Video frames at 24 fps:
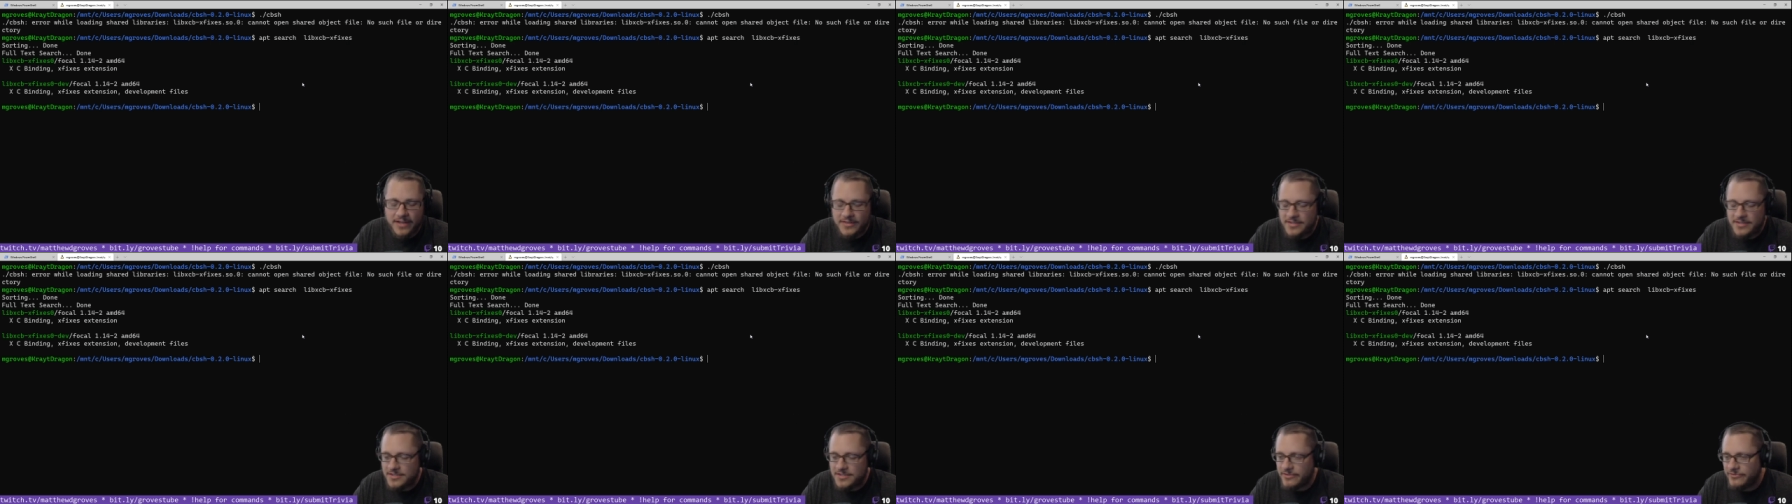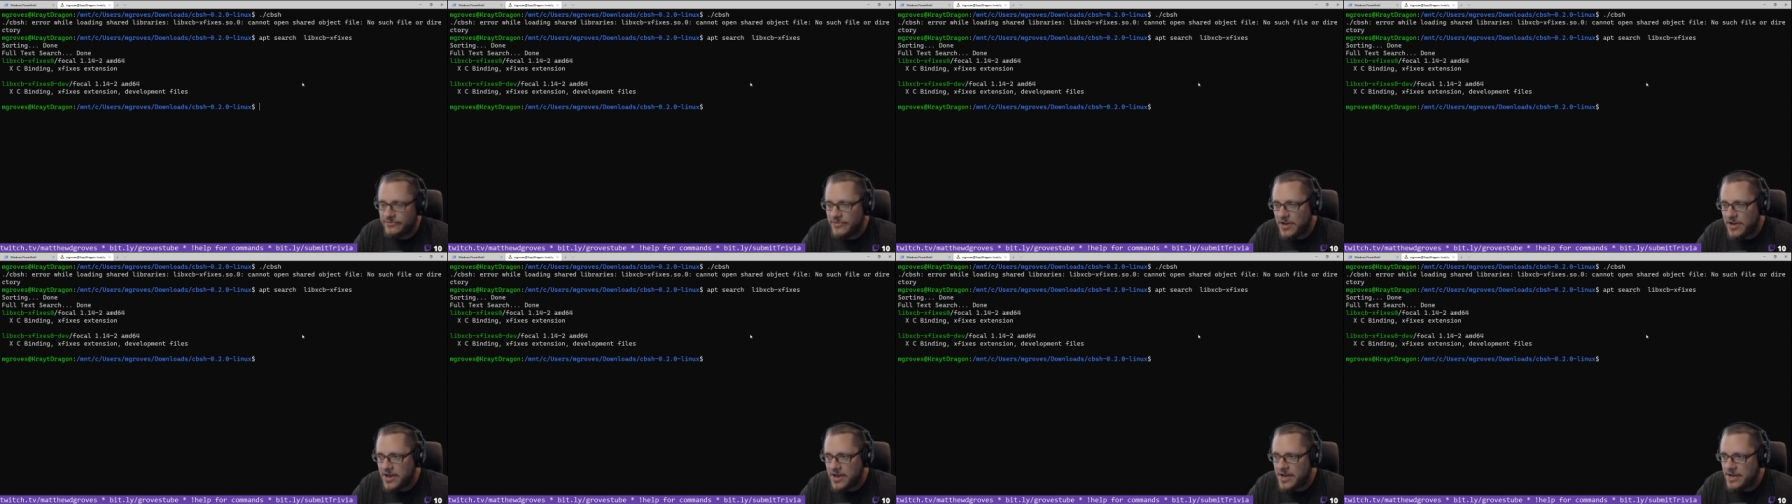This is a
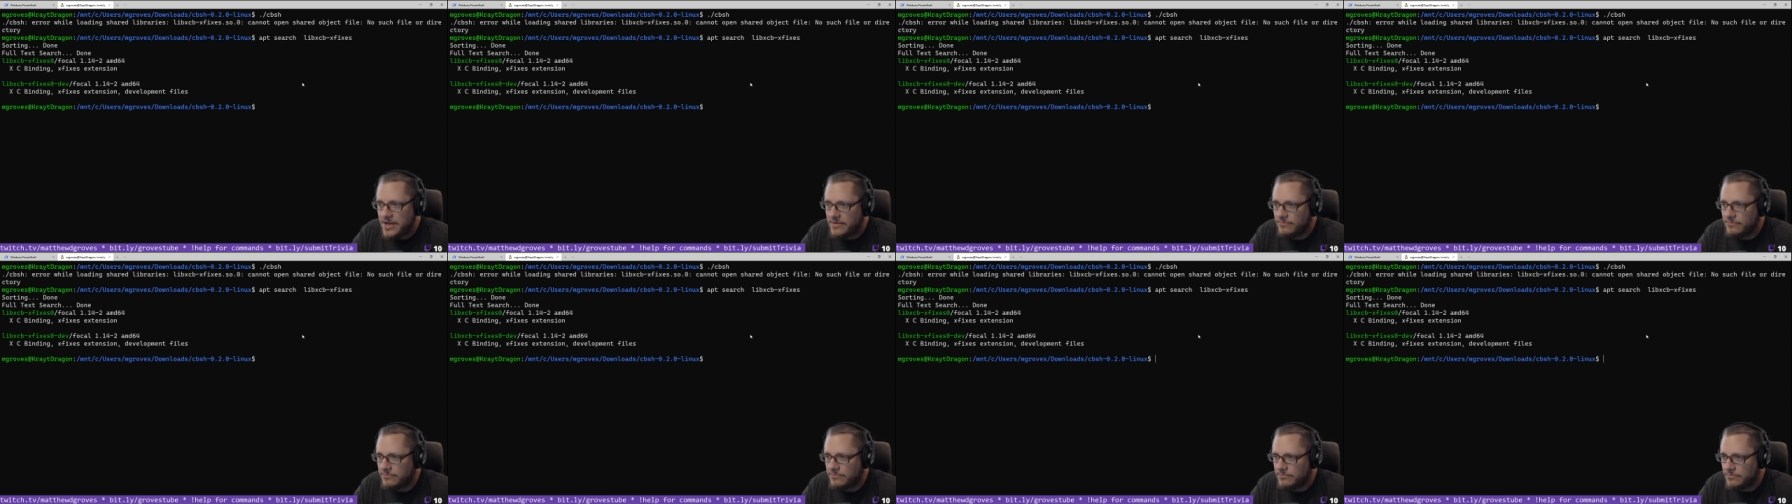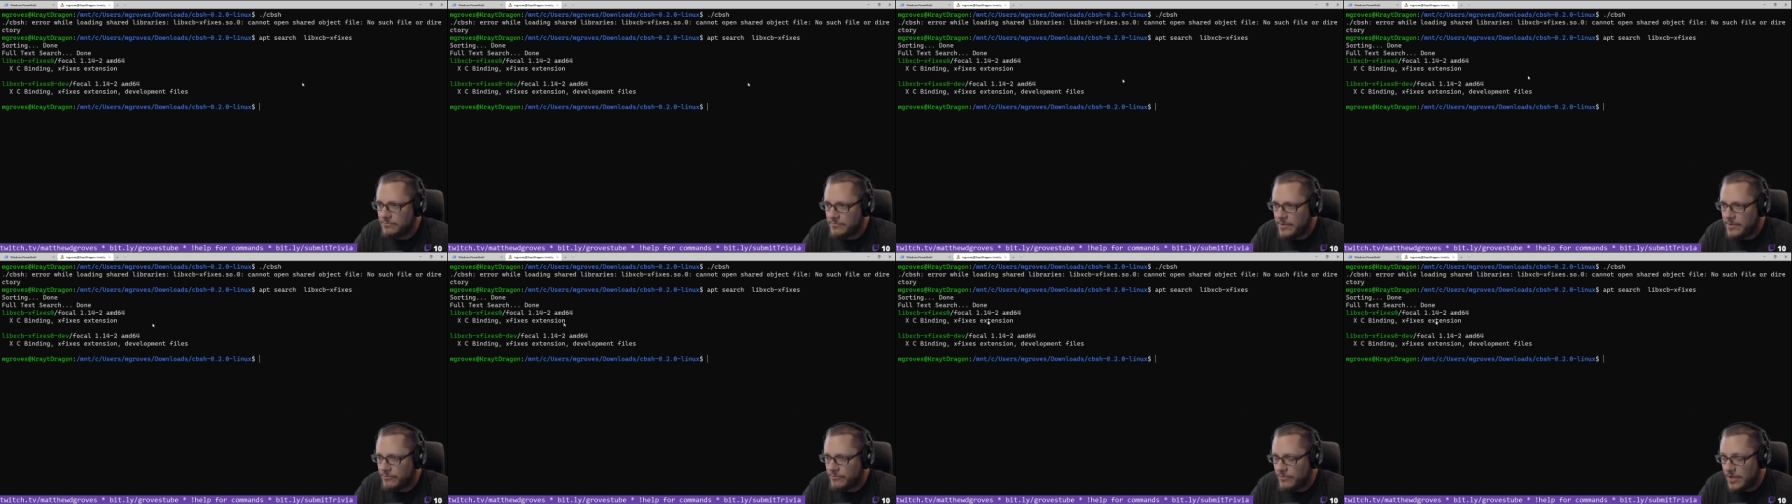very
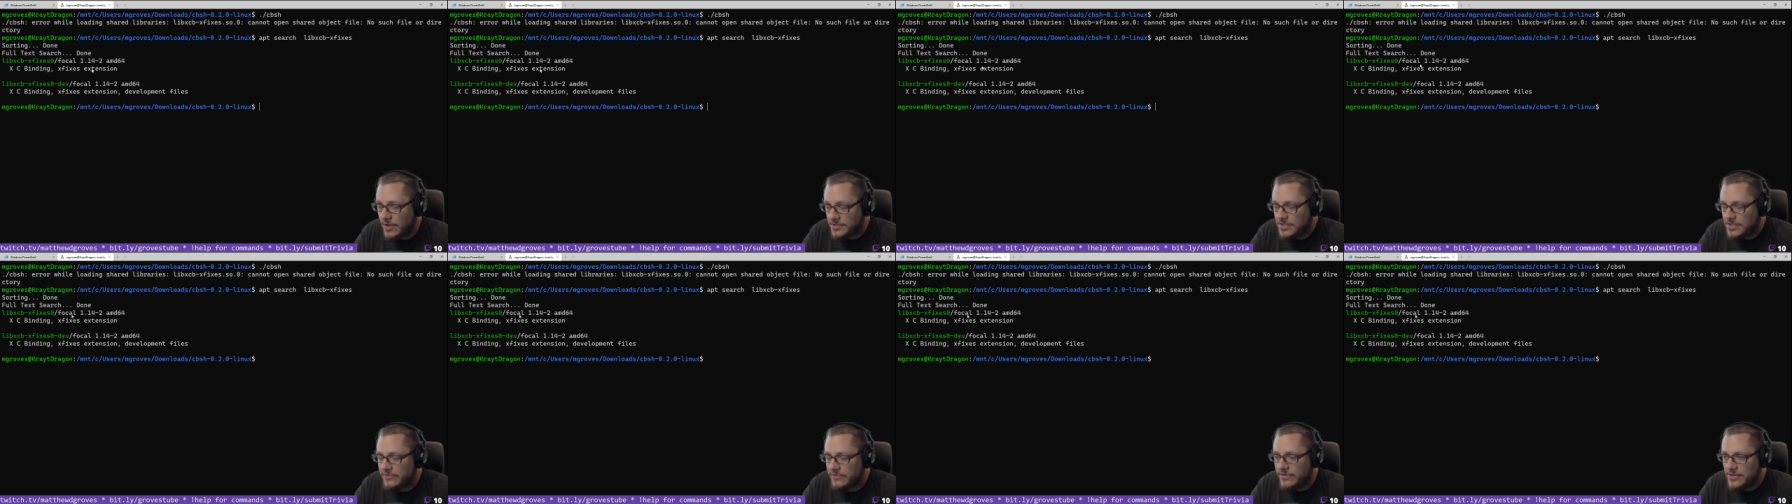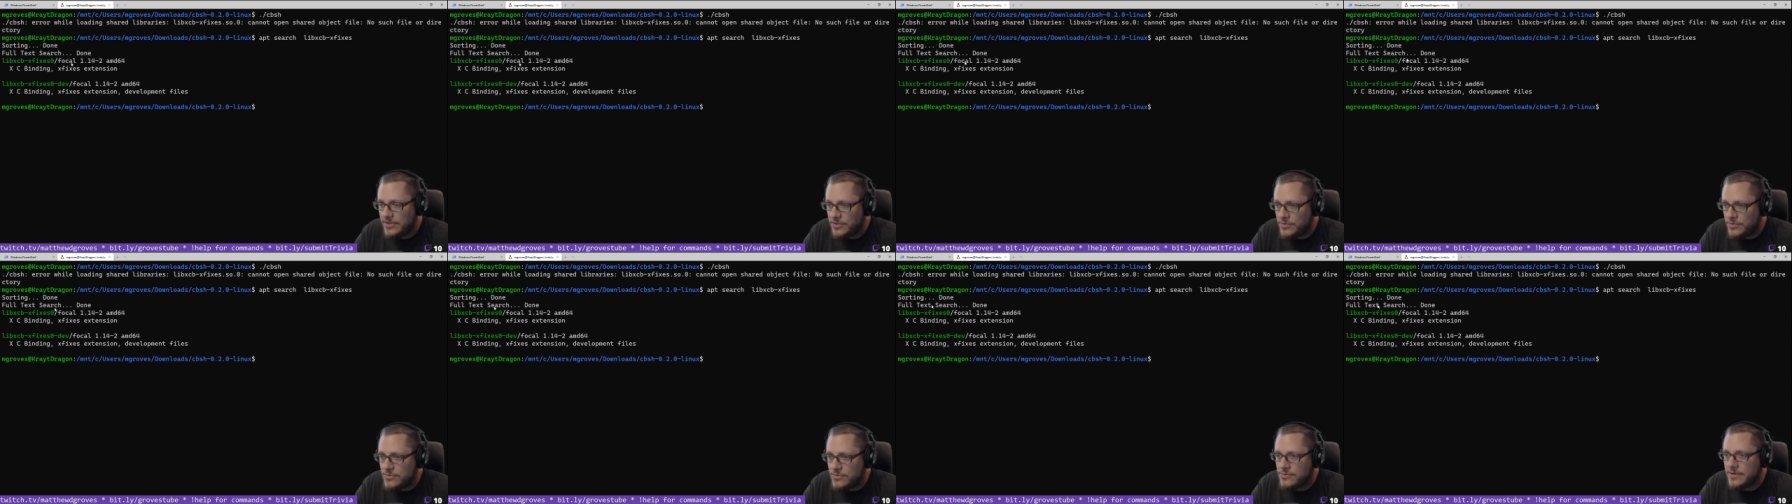relatively
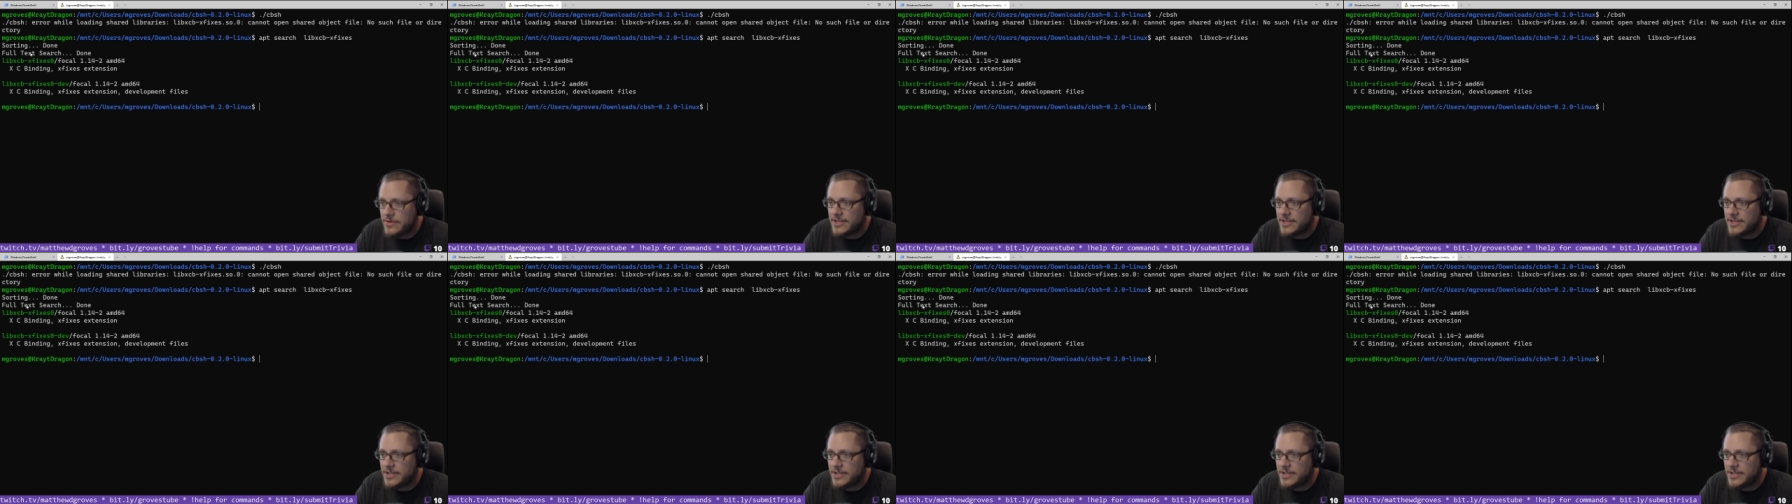new